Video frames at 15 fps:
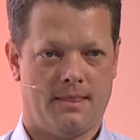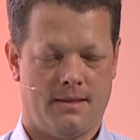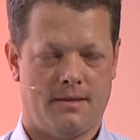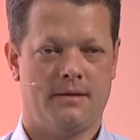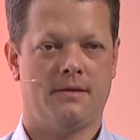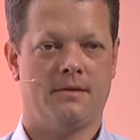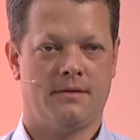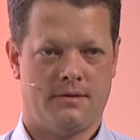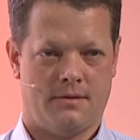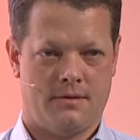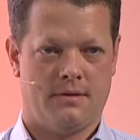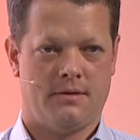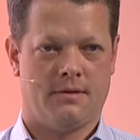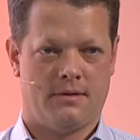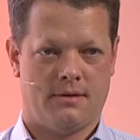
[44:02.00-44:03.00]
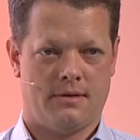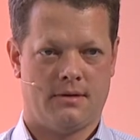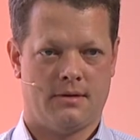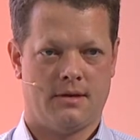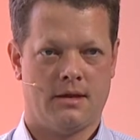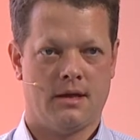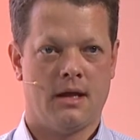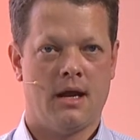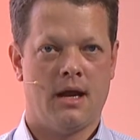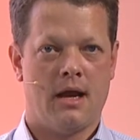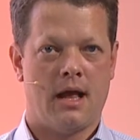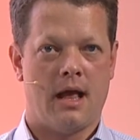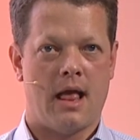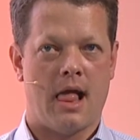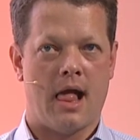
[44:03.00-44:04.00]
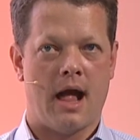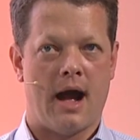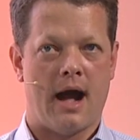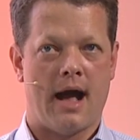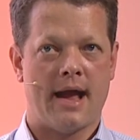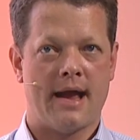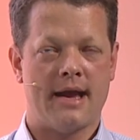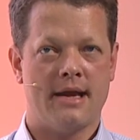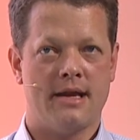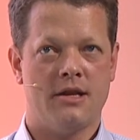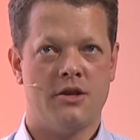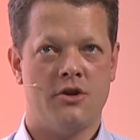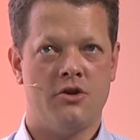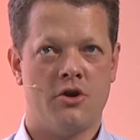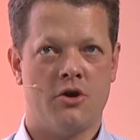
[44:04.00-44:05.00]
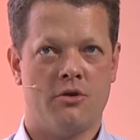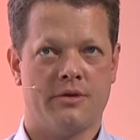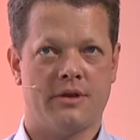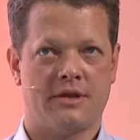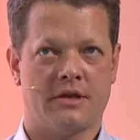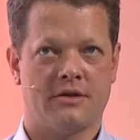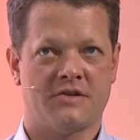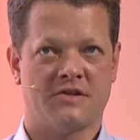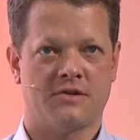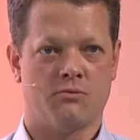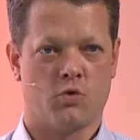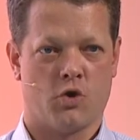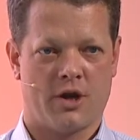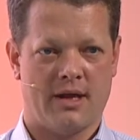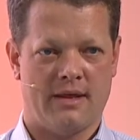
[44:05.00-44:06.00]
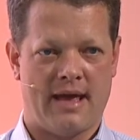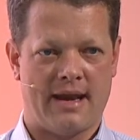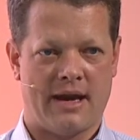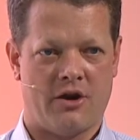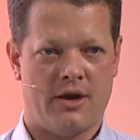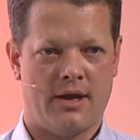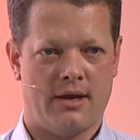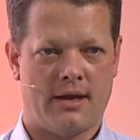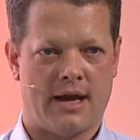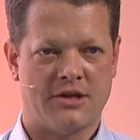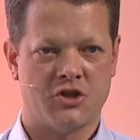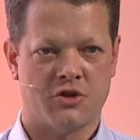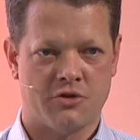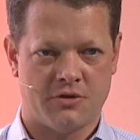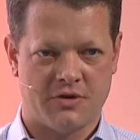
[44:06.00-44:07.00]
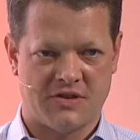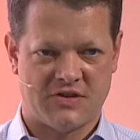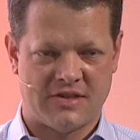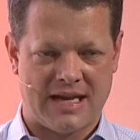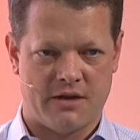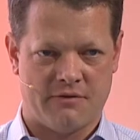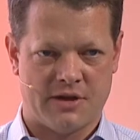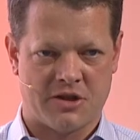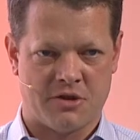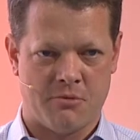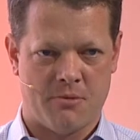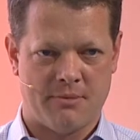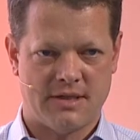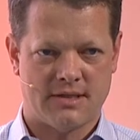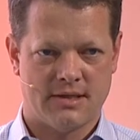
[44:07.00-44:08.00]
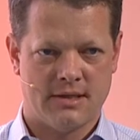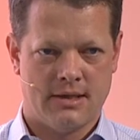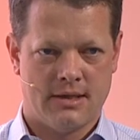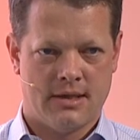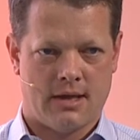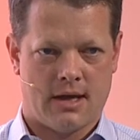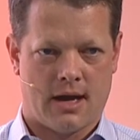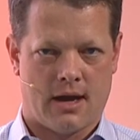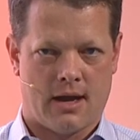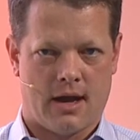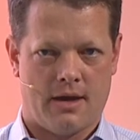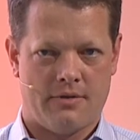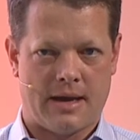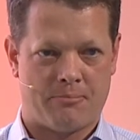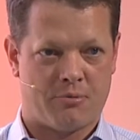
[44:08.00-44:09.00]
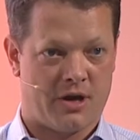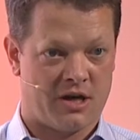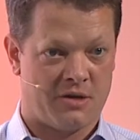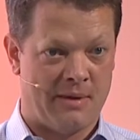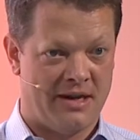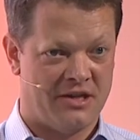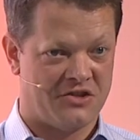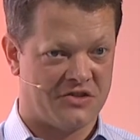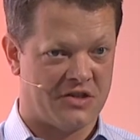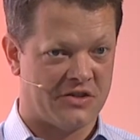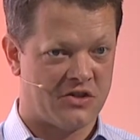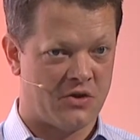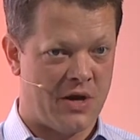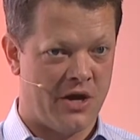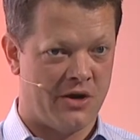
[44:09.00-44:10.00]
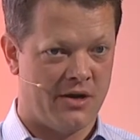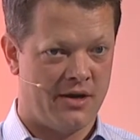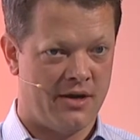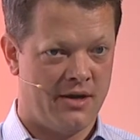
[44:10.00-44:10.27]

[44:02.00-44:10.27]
enforce labels? I know that there's some work in that area. I don't know the state of it at the moment. Uh, that product manager is also here,